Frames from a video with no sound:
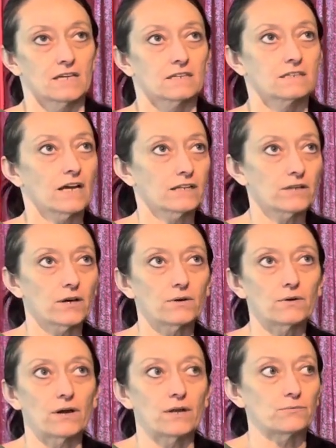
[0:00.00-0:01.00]

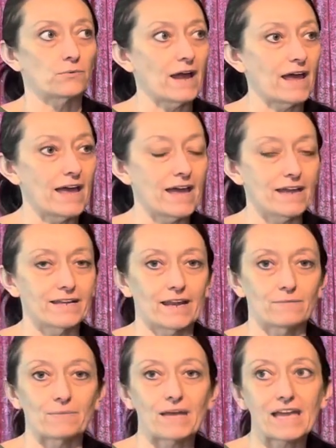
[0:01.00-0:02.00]
yellow and red
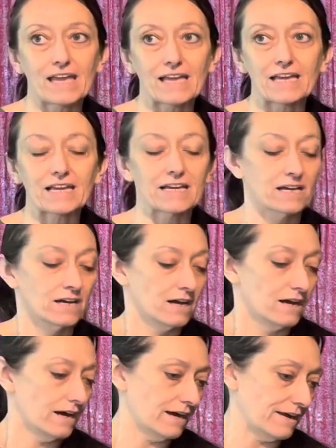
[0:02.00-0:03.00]
and pink
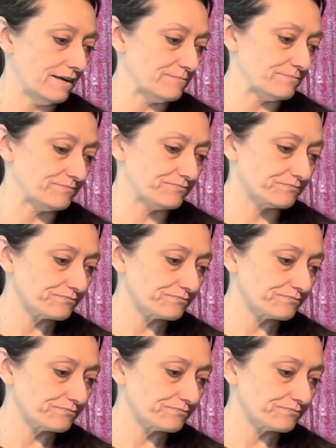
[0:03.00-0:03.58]
um,